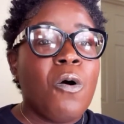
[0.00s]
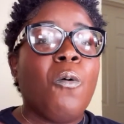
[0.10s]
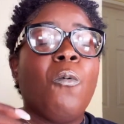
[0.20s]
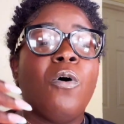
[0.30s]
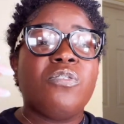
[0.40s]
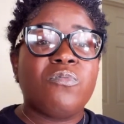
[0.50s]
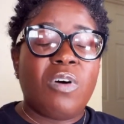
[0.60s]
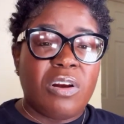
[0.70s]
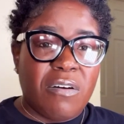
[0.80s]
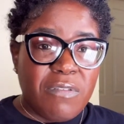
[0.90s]
was
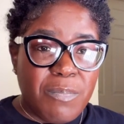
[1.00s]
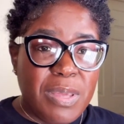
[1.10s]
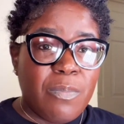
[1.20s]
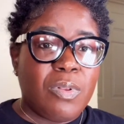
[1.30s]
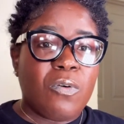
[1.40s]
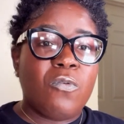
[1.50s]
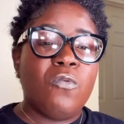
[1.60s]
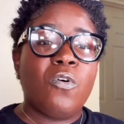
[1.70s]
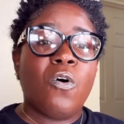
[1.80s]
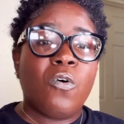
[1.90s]
one of the people
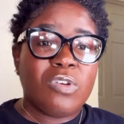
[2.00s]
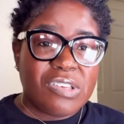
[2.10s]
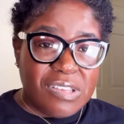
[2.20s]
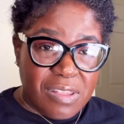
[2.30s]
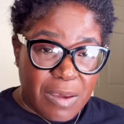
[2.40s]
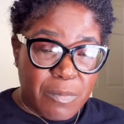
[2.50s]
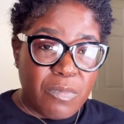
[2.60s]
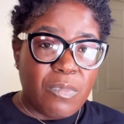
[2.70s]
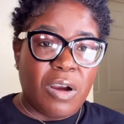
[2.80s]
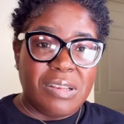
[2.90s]
who coached them
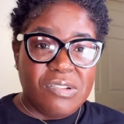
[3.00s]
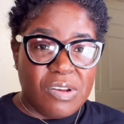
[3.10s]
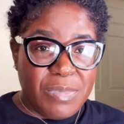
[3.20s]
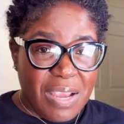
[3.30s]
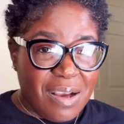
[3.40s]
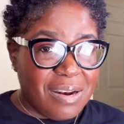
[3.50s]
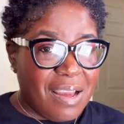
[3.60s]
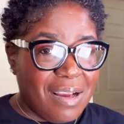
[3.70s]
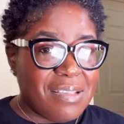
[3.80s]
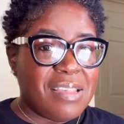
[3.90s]
on the Jamaican
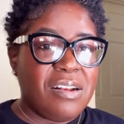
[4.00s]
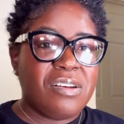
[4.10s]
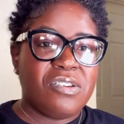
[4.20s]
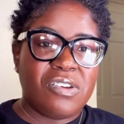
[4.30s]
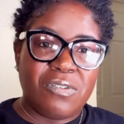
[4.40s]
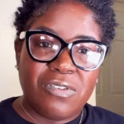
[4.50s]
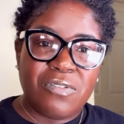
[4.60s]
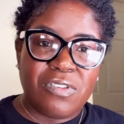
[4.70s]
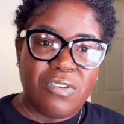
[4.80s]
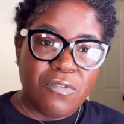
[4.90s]
accent. Shout
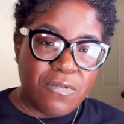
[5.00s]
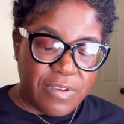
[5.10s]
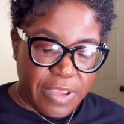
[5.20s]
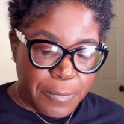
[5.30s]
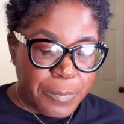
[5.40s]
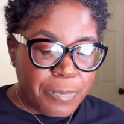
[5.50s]
out to you, Faye.